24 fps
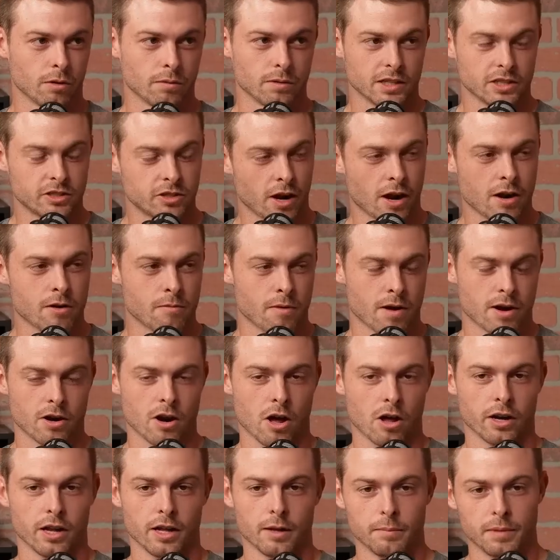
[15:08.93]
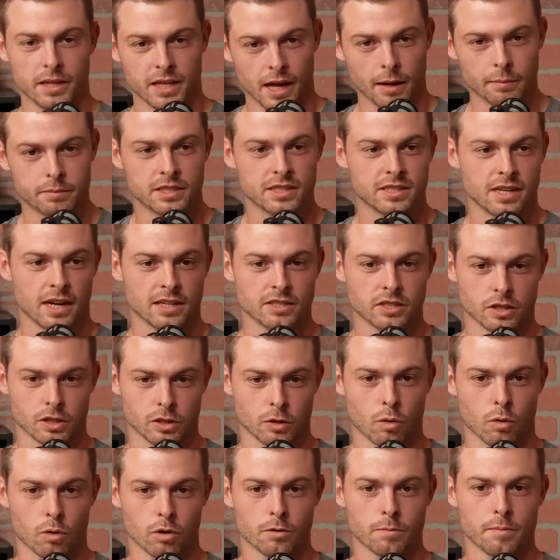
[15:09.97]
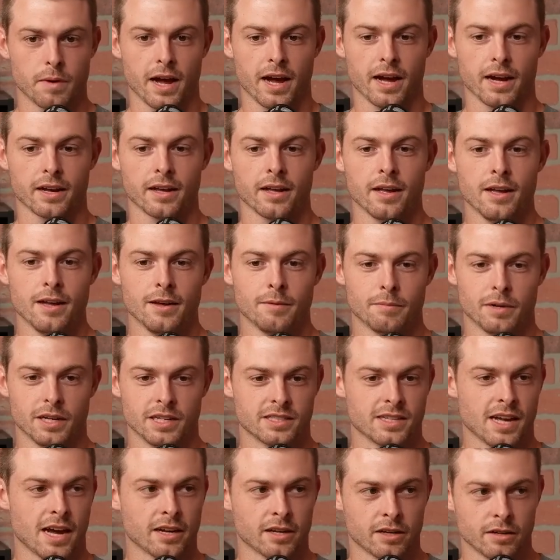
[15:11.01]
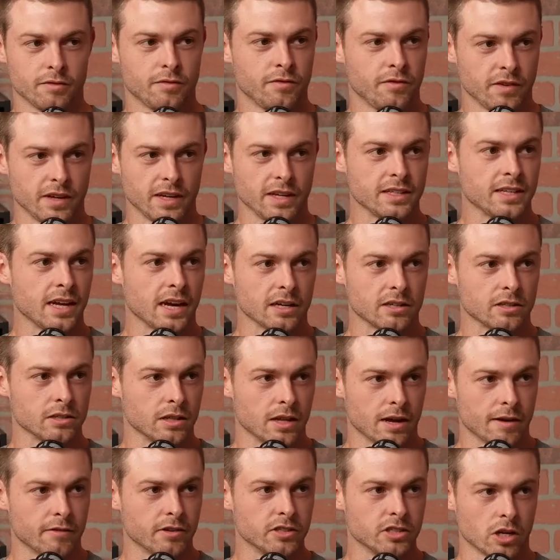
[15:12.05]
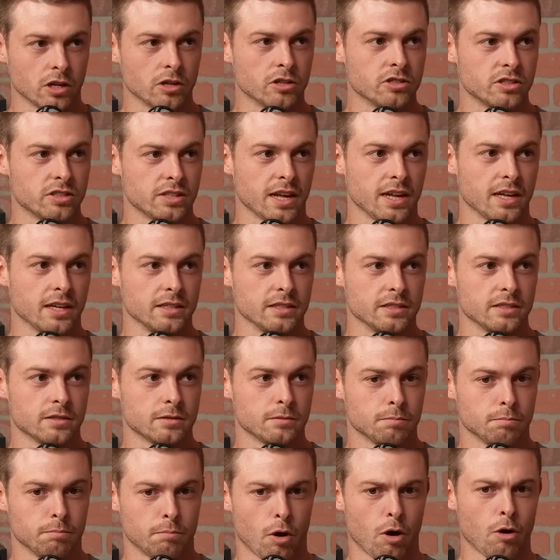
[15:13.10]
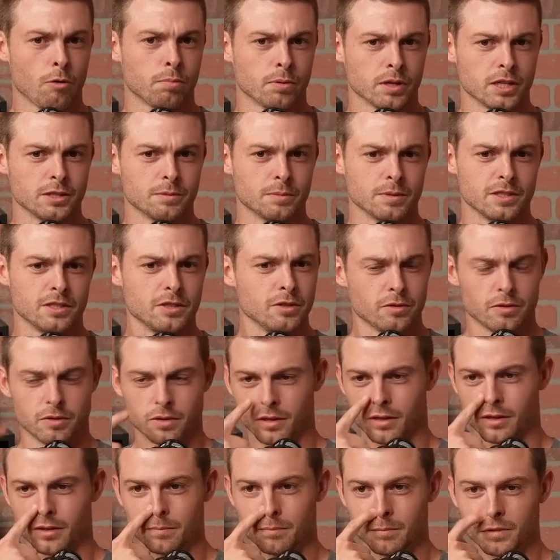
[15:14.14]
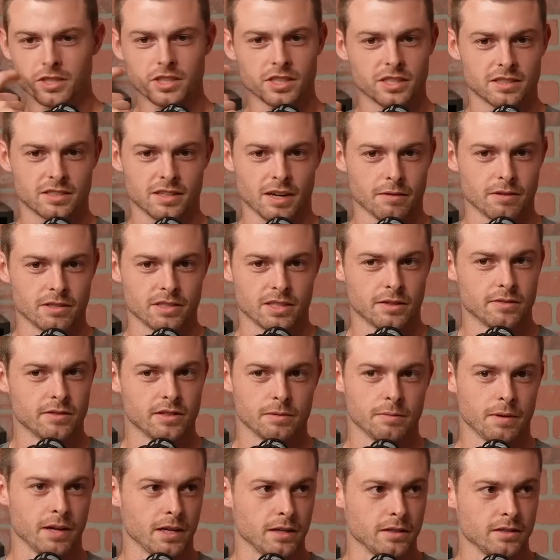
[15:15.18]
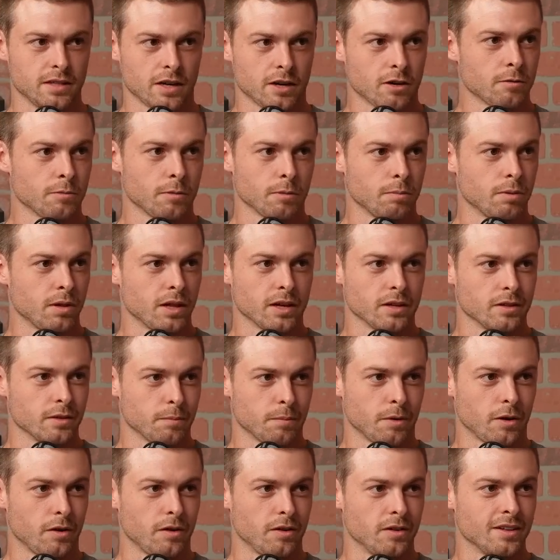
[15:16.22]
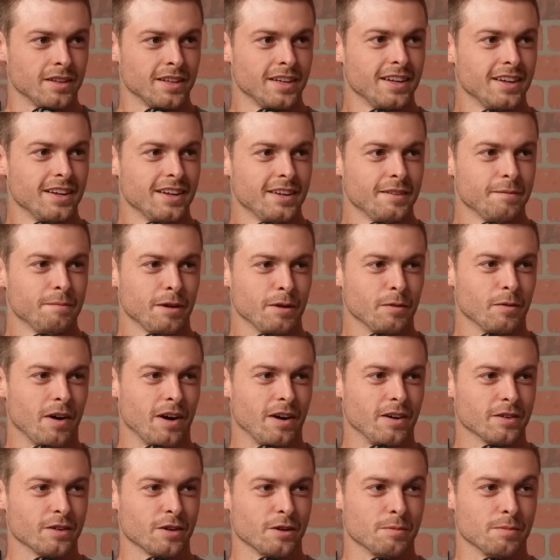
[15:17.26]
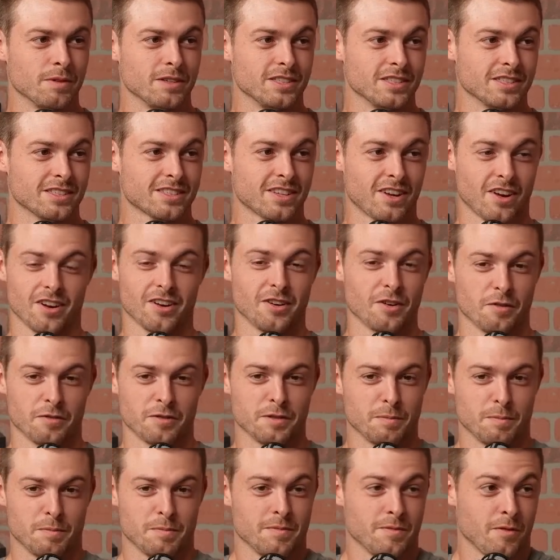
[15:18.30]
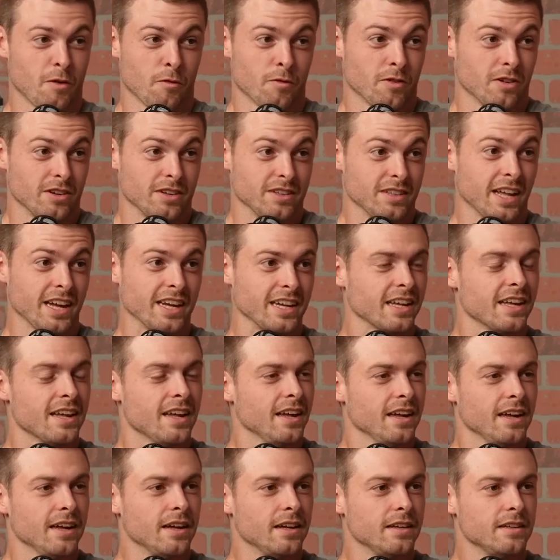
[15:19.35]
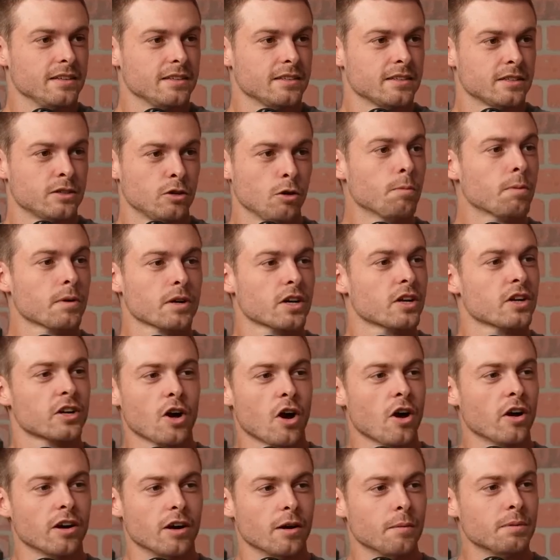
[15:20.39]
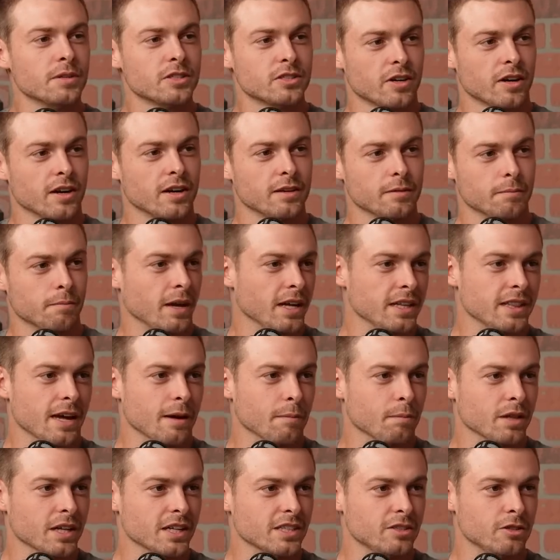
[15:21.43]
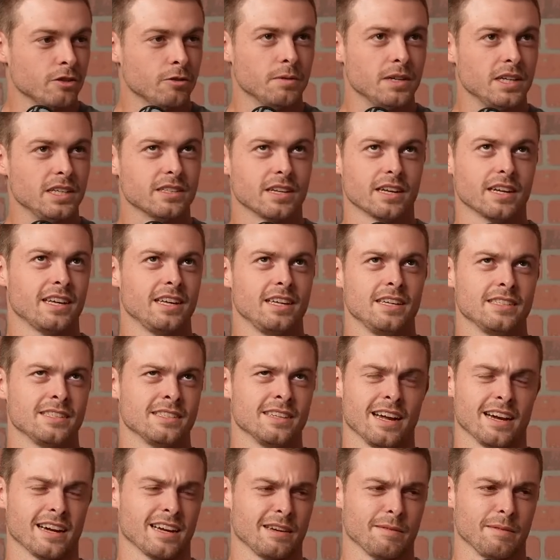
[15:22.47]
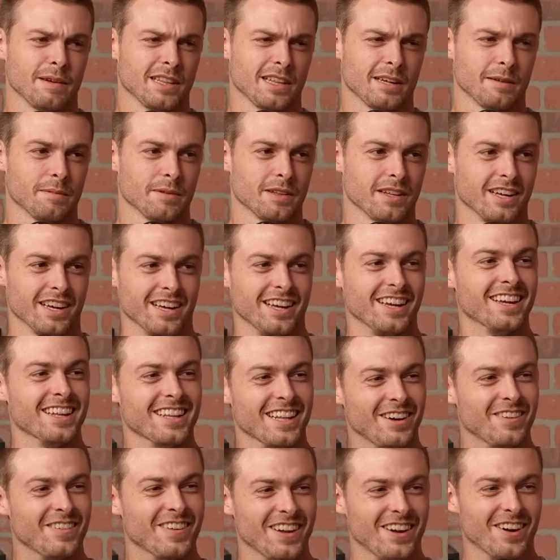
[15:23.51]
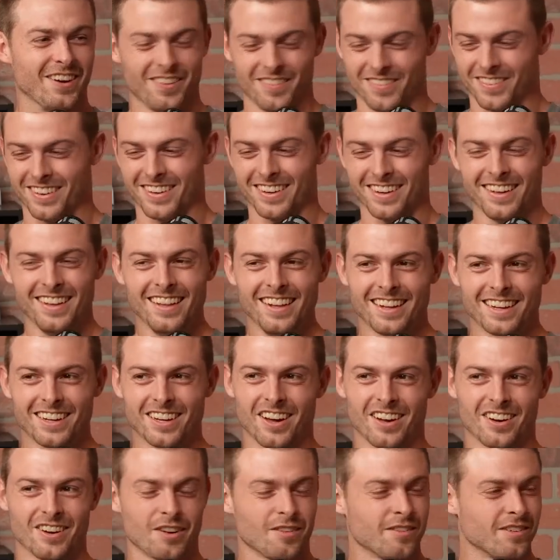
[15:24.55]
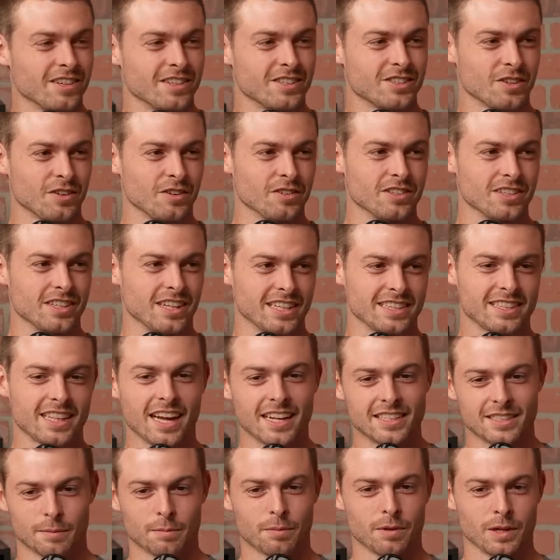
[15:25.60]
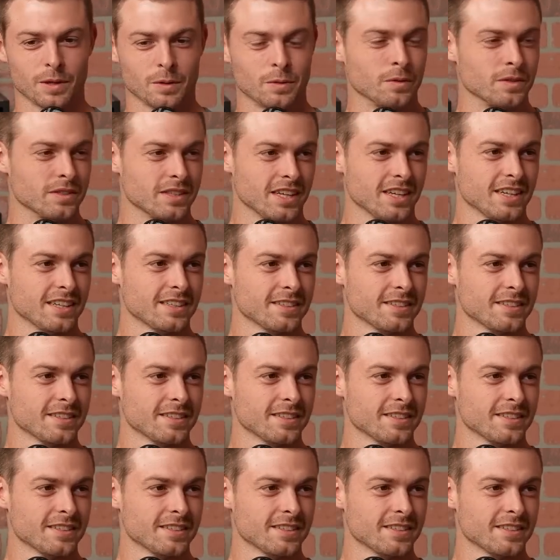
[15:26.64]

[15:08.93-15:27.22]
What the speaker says: Well, they tried to run it on him. He kept his eyes on the quarterback, but he's got good feet, got good leverage, understands ball placement too. The Michigan State receiver made a terrible play on the ball. Meanwhile, Cooper just caught it over like. Cooper could have gone up and tried and made that play too, but he's like, he's not going to make that play. And then went over, caught it over his shoulder. Like, that's a pretty cool thing.